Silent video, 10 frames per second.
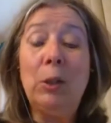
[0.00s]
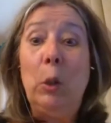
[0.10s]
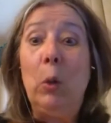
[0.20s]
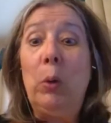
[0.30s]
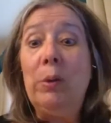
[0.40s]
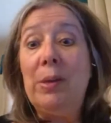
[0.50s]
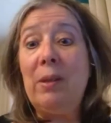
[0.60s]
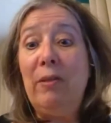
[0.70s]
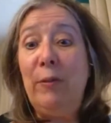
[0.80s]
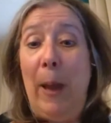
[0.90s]
lords
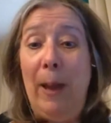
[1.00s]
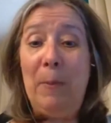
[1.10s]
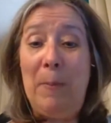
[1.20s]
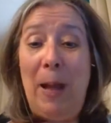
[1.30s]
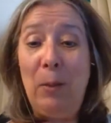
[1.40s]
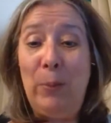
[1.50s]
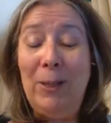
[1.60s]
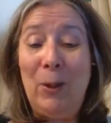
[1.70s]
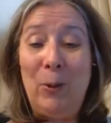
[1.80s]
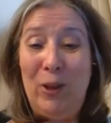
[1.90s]
of
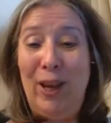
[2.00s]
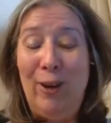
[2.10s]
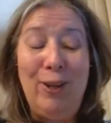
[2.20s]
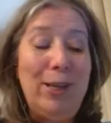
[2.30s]
Balbido there.